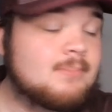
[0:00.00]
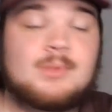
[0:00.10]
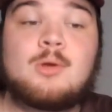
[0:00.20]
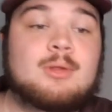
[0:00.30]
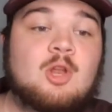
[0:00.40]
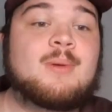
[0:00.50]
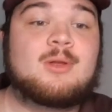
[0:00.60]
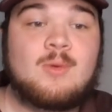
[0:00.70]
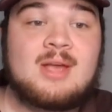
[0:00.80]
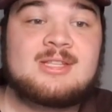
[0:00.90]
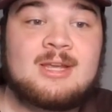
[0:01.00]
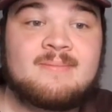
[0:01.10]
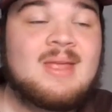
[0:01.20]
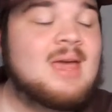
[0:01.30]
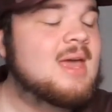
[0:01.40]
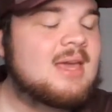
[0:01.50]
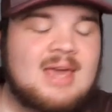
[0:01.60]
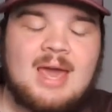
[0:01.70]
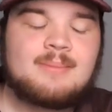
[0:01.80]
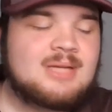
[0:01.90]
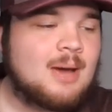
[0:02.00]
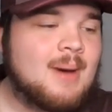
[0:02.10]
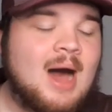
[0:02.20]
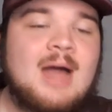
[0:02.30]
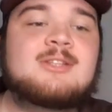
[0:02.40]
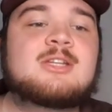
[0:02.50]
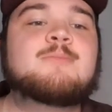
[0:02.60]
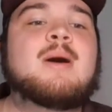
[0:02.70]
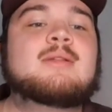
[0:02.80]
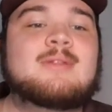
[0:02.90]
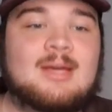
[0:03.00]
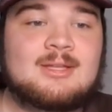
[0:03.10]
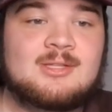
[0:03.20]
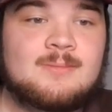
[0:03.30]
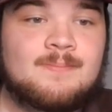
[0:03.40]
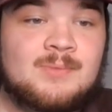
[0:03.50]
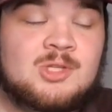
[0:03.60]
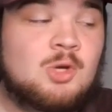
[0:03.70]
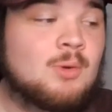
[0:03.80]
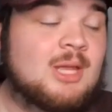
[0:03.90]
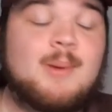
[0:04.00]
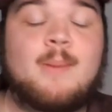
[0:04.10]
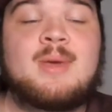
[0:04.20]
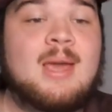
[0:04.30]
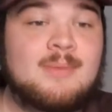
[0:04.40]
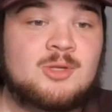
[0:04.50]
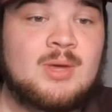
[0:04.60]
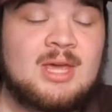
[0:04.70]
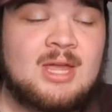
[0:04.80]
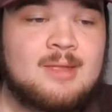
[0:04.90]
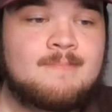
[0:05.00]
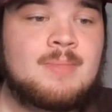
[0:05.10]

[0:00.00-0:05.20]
you're a little bit crazy. Game Time, I just bought tickets to an MLB game this weekend.